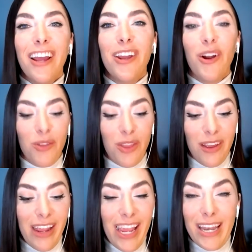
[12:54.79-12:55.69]
You know,
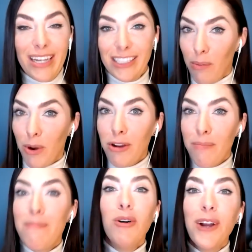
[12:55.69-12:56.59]
in summer,
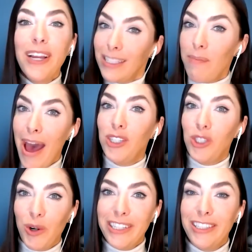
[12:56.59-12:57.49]
milk is a bad
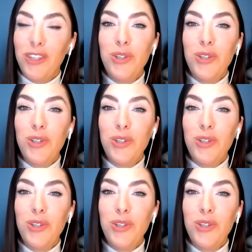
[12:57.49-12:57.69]
choice.